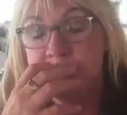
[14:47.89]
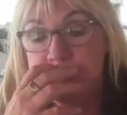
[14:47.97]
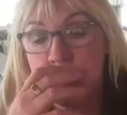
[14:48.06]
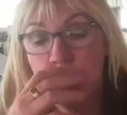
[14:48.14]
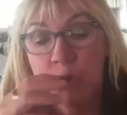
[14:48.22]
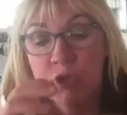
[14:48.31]
And
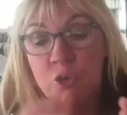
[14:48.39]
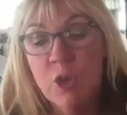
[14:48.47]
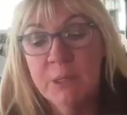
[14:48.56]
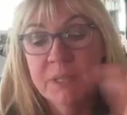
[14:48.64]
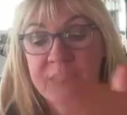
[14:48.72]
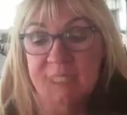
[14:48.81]
so we're
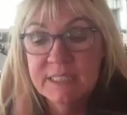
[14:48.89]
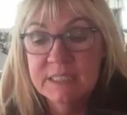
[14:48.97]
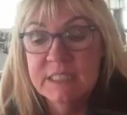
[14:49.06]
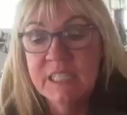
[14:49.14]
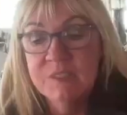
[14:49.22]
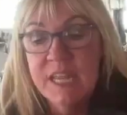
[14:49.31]
trying to plant
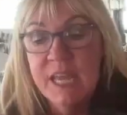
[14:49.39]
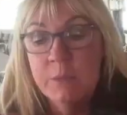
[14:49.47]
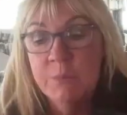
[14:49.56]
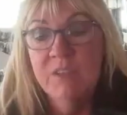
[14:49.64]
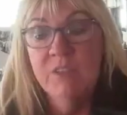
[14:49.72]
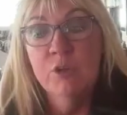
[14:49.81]
Steve's
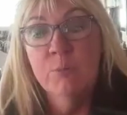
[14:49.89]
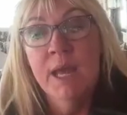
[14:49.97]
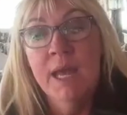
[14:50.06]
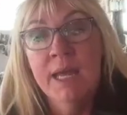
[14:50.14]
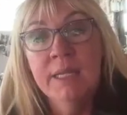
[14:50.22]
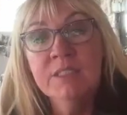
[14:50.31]
name in their
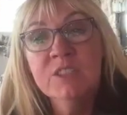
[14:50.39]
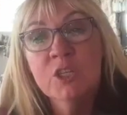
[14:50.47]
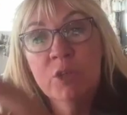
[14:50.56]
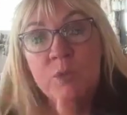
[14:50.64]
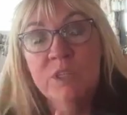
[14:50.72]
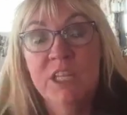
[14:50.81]
mind
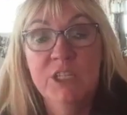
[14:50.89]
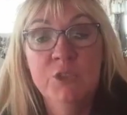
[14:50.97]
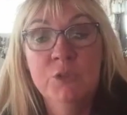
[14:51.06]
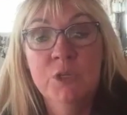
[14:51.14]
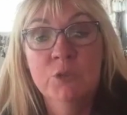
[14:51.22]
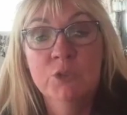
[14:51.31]
so that when they
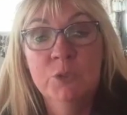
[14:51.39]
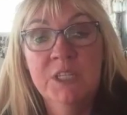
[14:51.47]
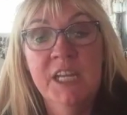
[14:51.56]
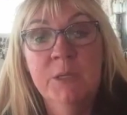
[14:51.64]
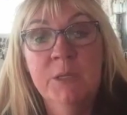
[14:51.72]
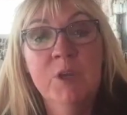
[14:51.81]
do go to a
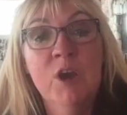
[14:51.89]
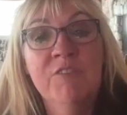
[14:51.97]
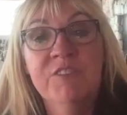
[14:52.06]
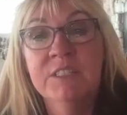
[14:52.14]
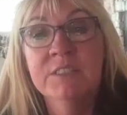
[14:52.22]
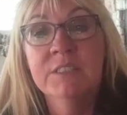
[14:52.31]
KW
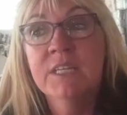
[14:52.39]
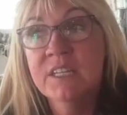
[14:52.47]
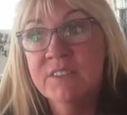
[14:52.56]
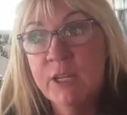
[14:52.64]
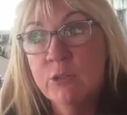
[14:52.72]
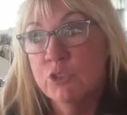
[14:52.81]
office,
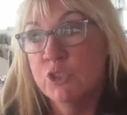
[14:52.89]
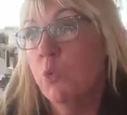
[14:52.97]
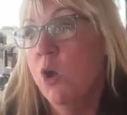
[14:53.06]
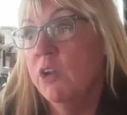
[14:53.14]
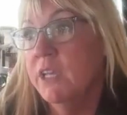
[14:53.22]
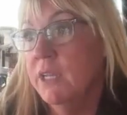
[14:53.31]
they don't
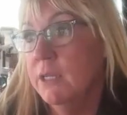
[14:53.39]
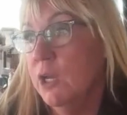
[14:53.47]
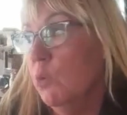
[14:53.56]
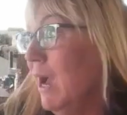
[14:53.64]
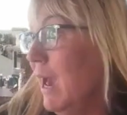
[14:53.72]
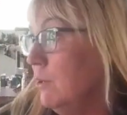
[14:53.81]
just walk in and
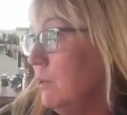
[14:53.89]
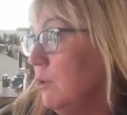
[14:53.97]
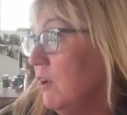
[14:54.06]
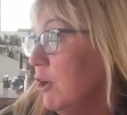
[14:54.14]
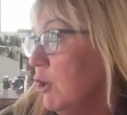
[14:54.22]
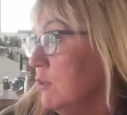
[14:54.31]
go, well, I don't
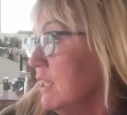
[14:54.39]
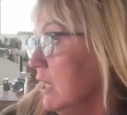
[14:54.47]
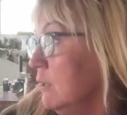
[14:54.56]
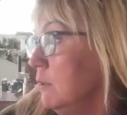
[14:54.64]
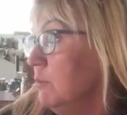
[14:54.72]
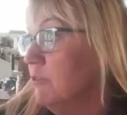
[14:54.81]
know, I've heard
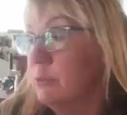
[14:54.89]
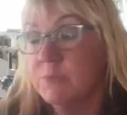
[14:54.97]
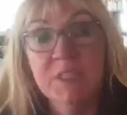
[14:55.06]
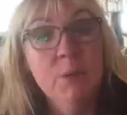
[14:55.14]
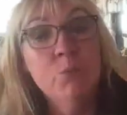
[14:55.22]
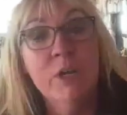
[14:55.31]
KW
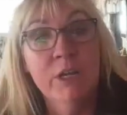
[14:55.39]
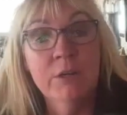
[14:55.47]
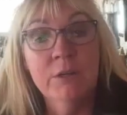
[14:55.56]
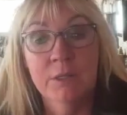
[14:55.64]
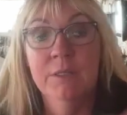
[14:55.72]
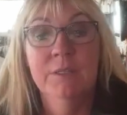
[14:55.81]
from
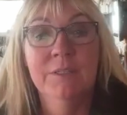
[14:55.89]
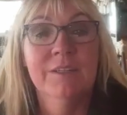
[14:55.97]
somewhere.